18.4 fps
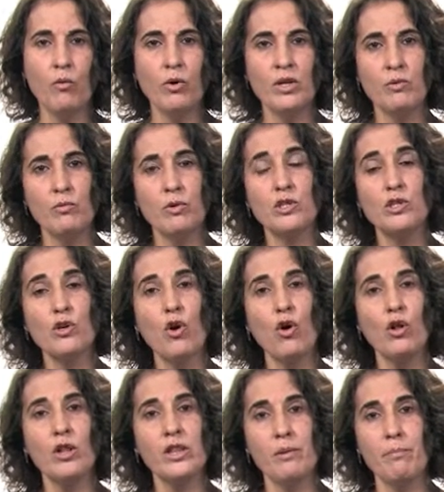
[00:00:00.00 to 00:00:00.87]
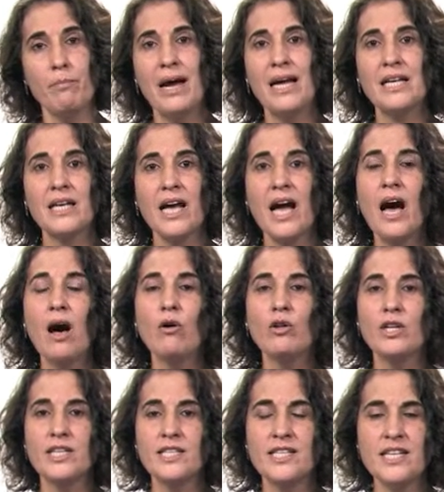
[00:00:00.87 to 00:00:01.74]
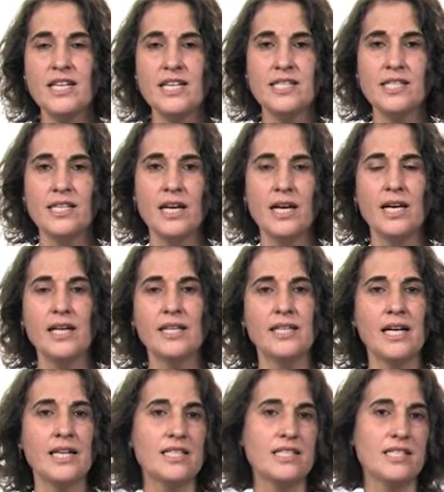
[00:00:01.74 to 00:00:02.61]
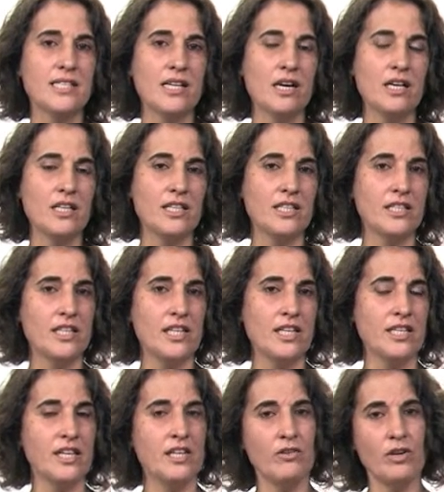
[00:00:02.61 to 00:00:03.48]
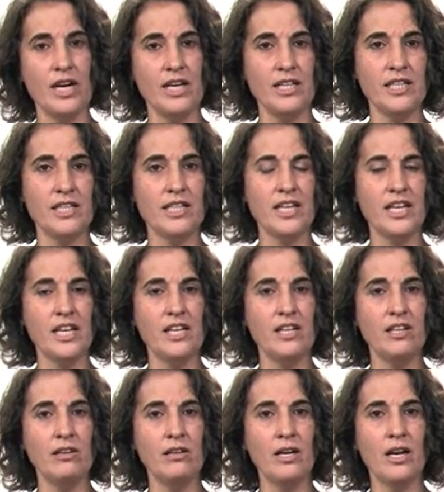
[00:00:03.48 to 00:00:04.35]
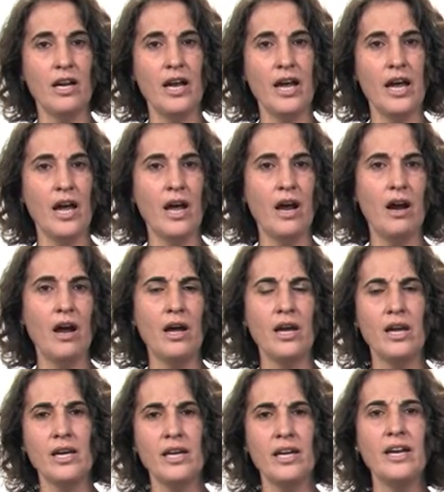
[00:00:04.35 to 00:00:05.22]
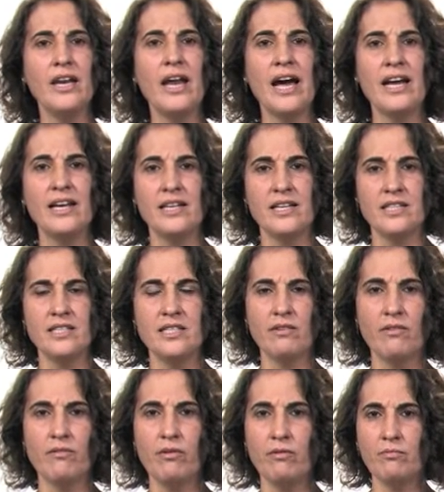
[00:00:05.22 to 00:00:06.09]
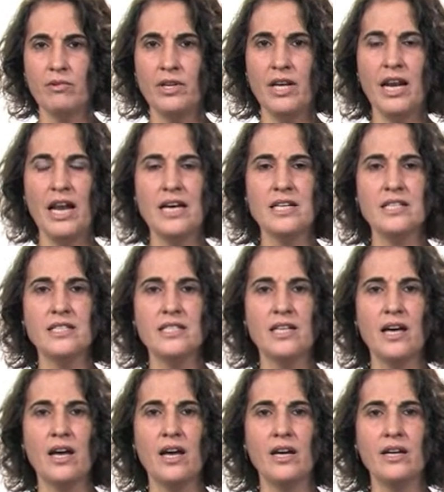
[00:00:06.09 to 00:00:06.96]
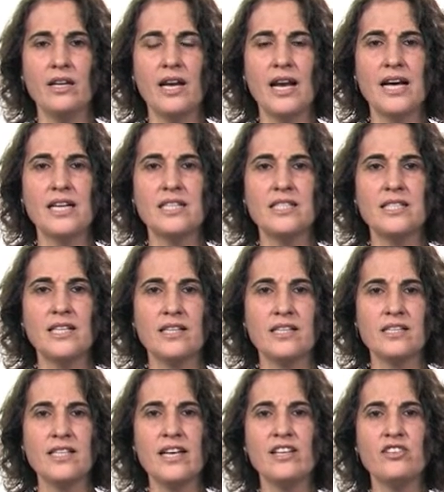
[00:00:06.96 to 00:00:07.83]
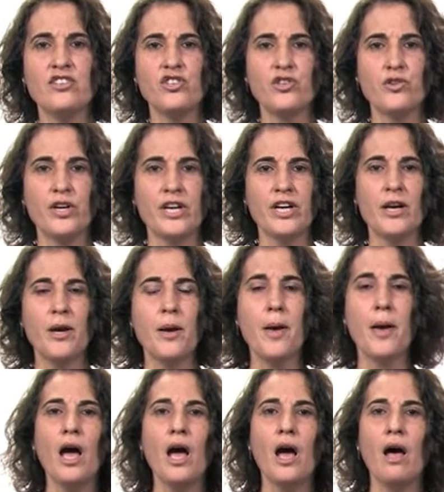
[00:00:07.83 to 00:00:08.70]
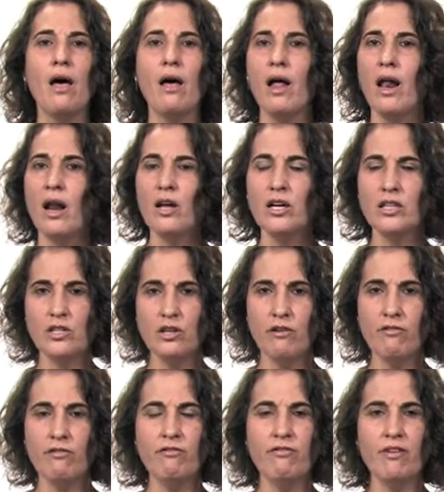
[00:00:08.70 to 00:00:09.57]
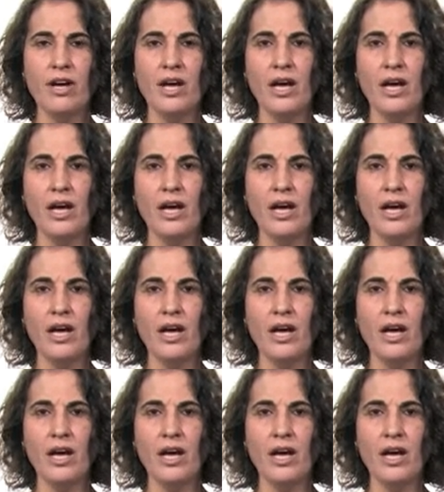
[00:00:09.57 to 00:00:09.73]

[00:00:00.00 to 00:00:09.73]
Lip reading: what was called the mad cow disease, that started in the United Kingdom in the 90s of the last century. A lot of